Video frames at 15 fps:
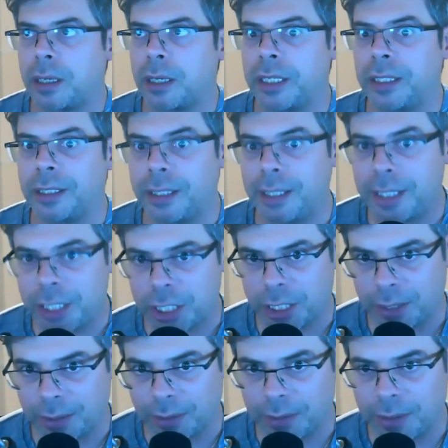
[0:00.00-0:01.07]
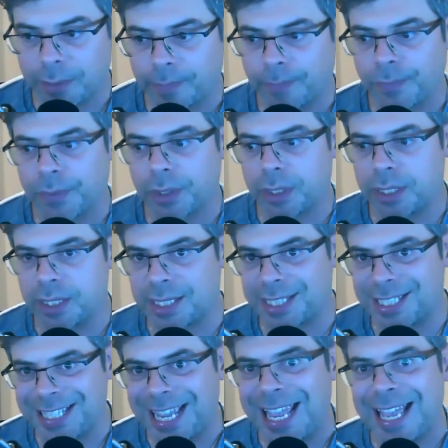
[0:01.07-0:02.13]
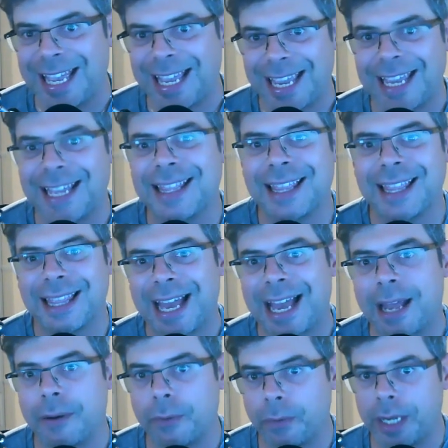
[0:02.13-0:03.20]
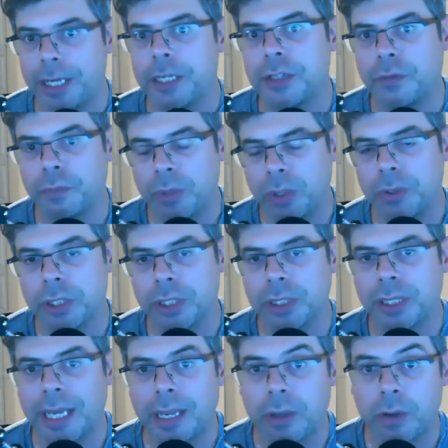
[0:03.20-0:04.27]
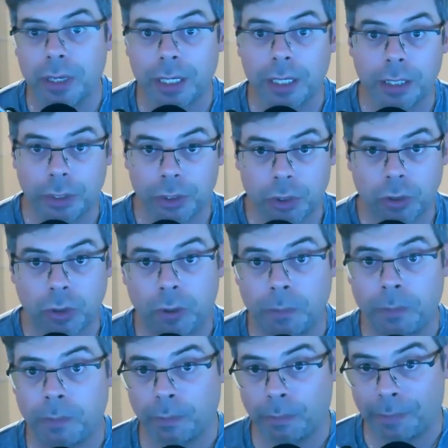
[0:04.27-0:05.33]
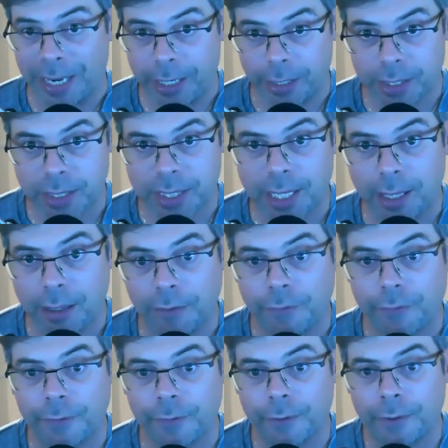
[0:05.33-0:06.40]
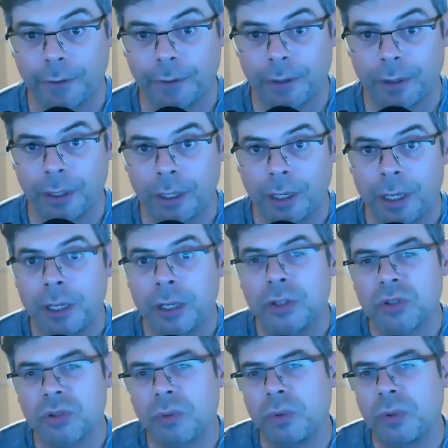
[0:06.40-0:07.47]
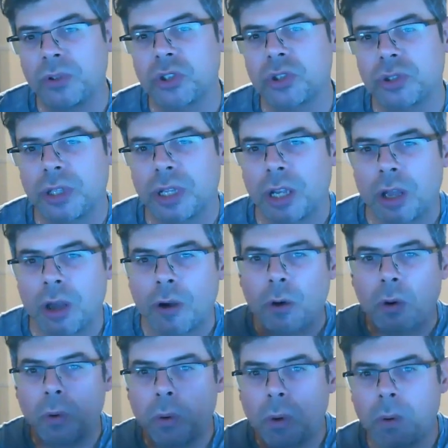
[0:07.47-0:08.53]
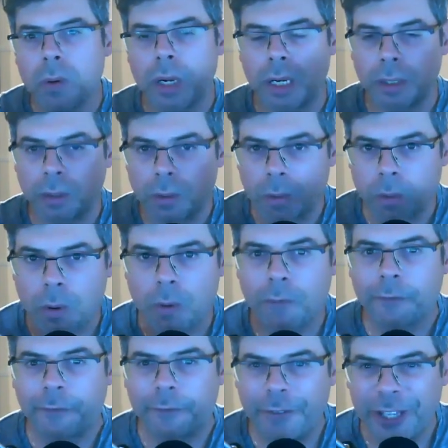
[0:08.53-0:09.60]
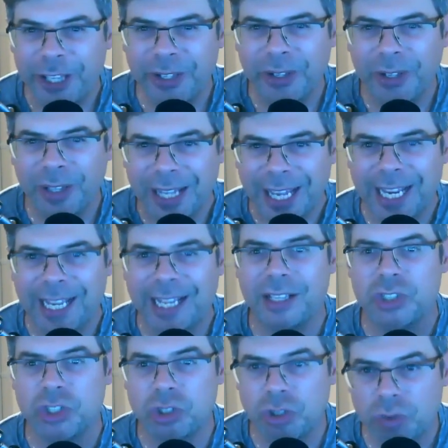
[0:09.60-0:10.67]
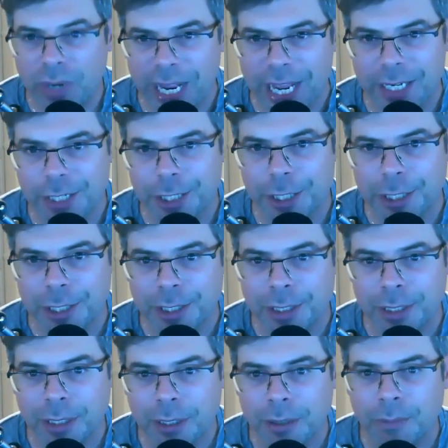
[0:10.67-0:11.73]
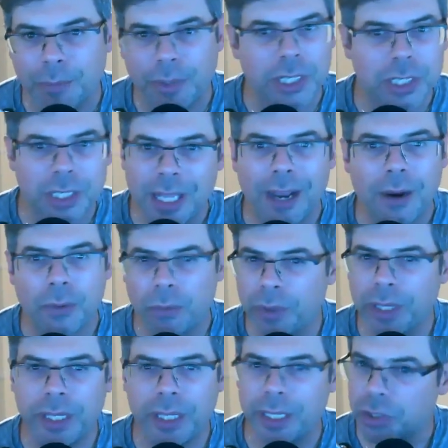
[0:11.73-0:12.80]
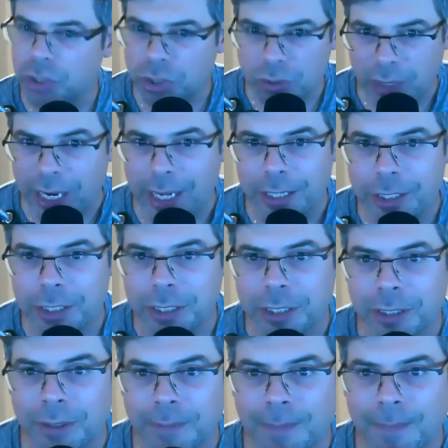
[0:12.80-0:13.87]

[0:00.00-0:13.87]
conditioned to stay in that range of motion that you can control by yourself. So it will quote unquote feel like a stretch, but it's not really a stretch.